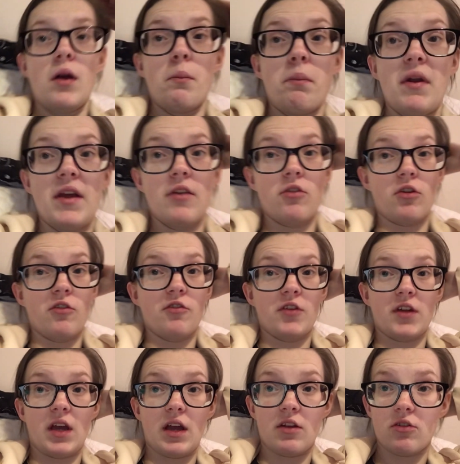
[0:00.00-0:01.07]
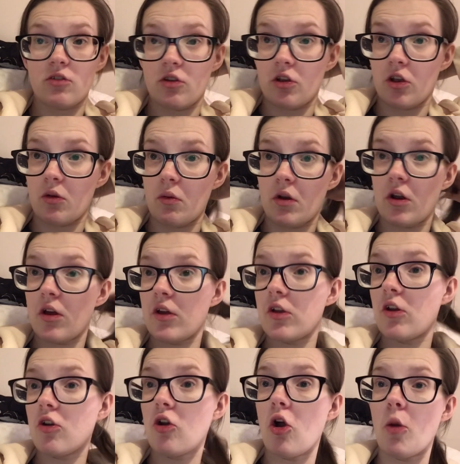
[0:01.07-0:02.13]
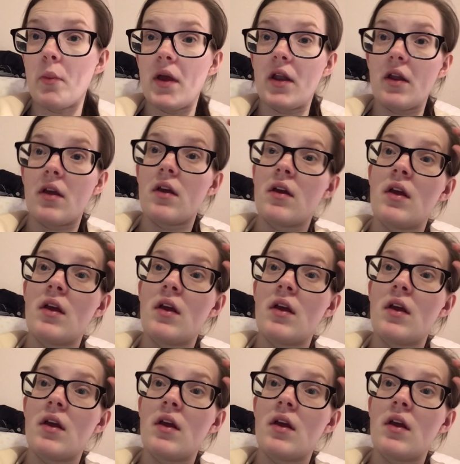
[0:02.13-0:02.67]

Please don't forget to like, comment